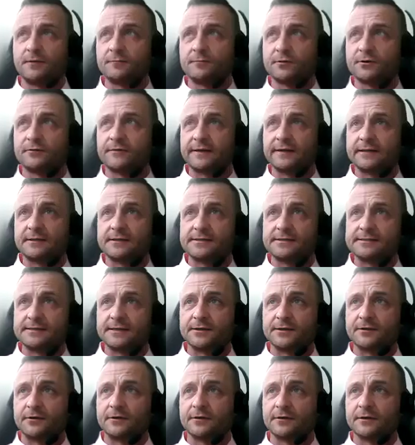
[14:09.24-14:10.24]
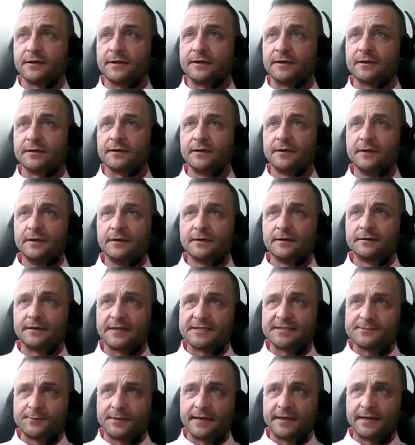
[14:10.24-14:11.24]
Tom correctly said earlier,
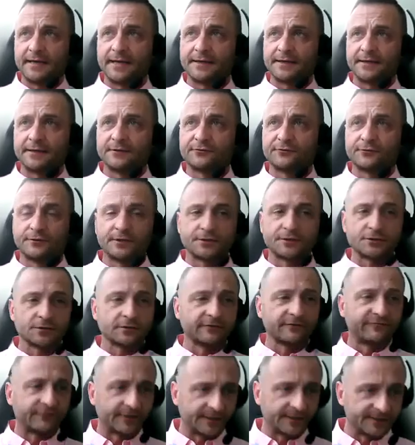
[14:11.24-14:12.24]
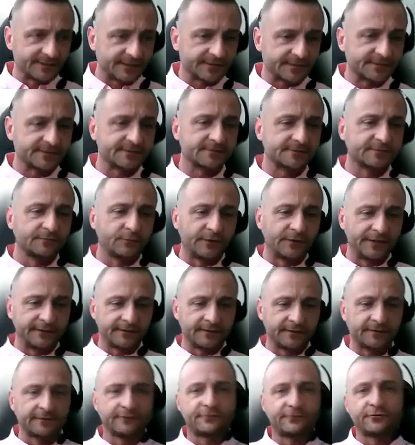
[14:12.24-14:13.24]
that's when I got into digital forensics.
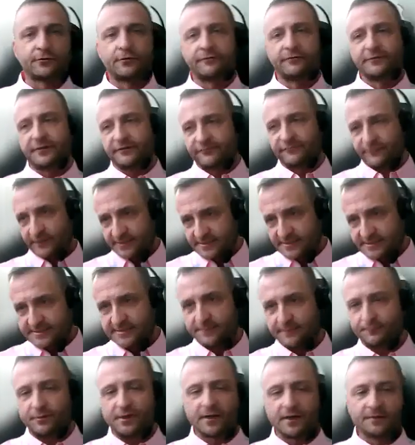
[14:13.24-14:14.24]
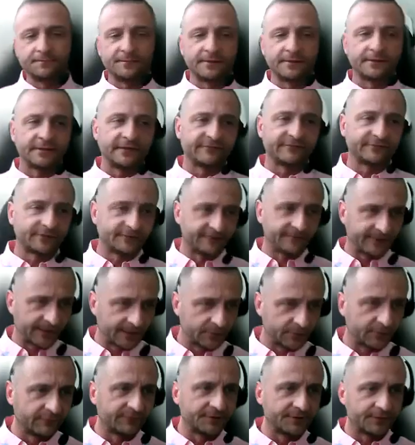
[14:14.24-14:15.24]
Went in, took over the forensics department after
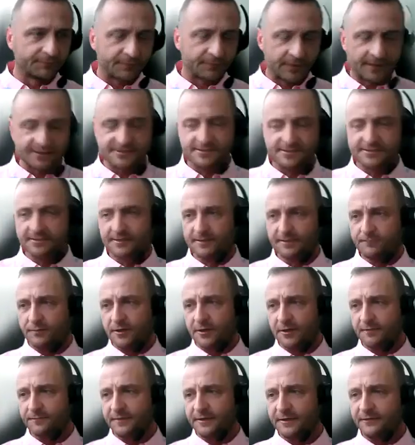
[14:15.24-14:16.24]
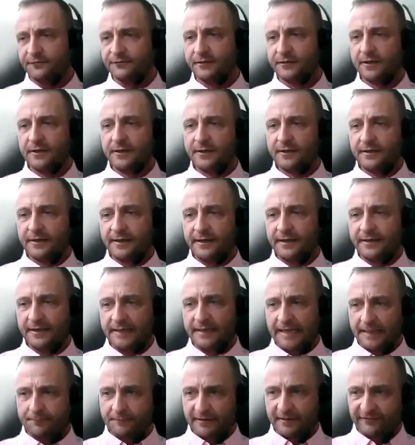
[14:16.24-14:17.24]
taking over the processing department,
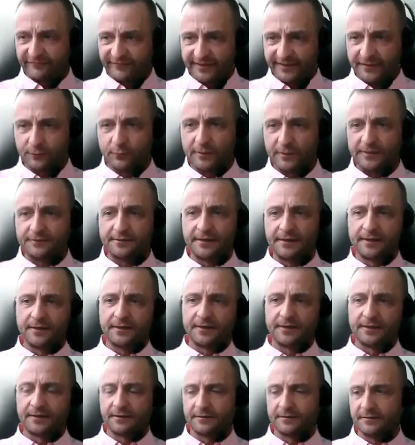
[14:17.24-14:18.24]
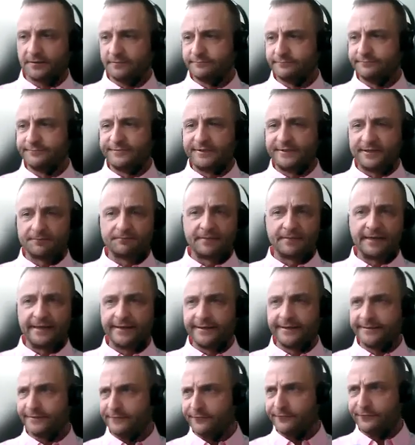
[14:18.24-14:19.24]
and then got my feet wet there, did
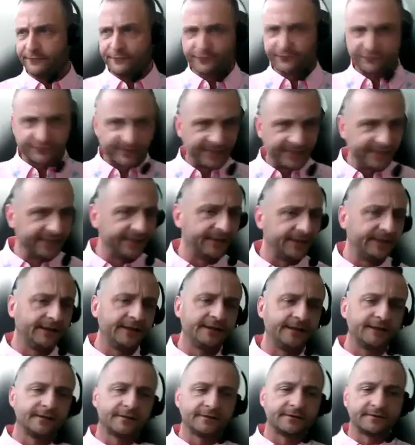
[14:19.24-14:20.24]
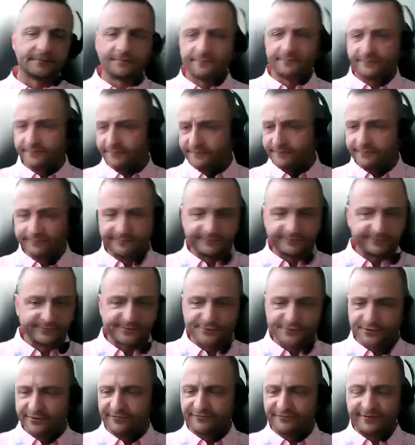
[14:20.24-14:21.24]
my training and
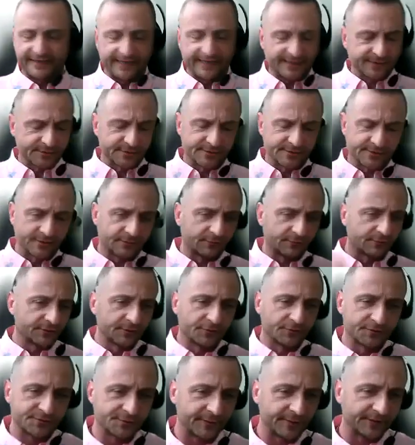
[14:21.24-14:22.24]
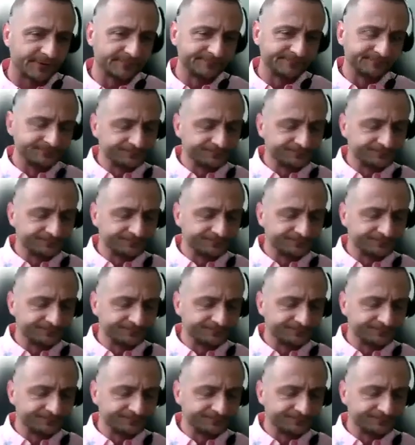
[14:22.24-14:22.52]
certifications and Lord knows what.